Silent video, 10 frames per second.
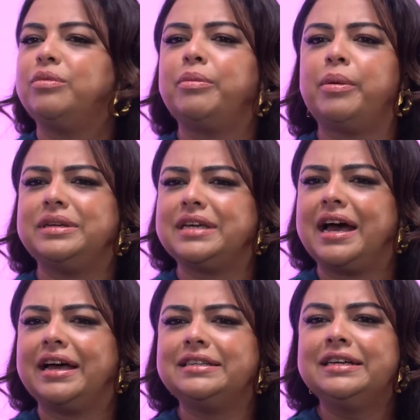told my mum and
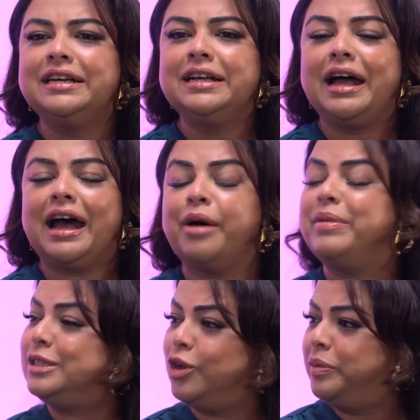dad, um,
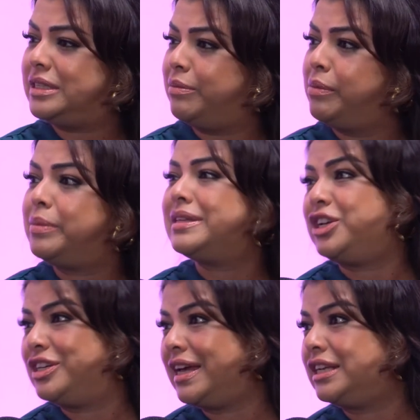it's the opposite. My mum's
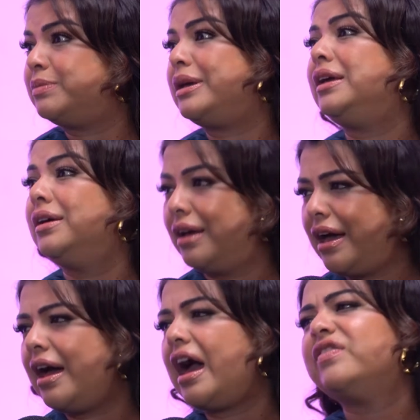actually saying to me,
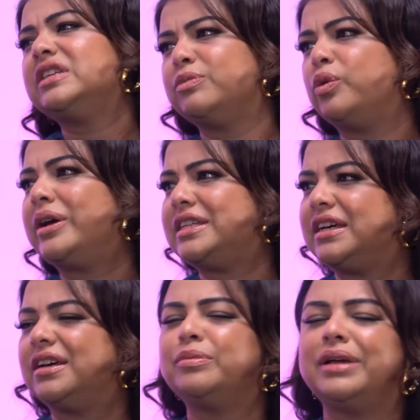have a small
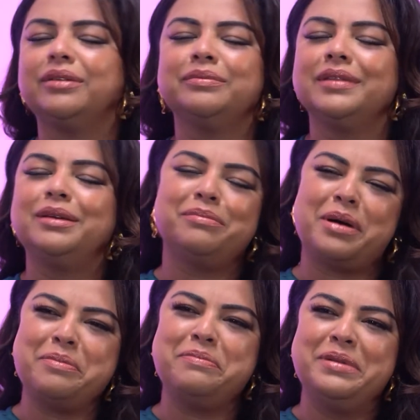wedding. And I'm mm,
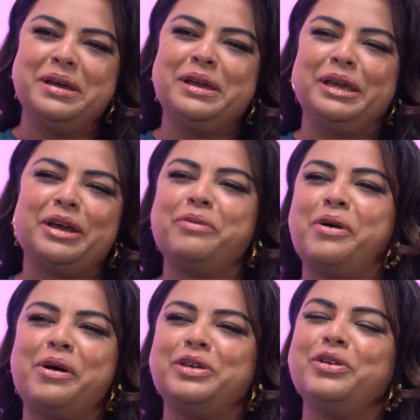like, no. You know
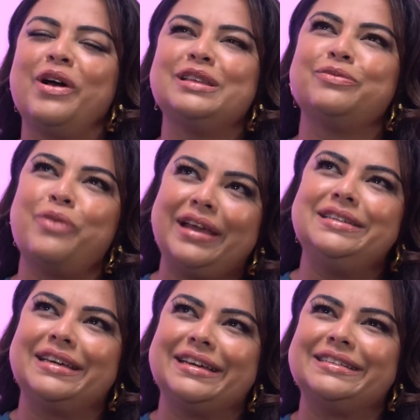what? You guys have
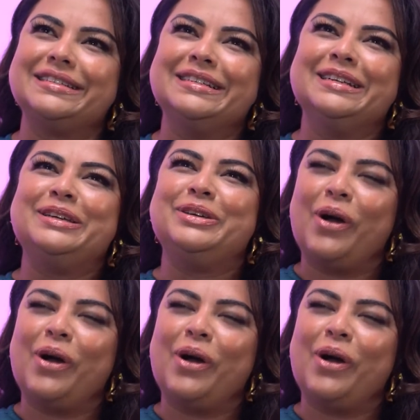waited yeah.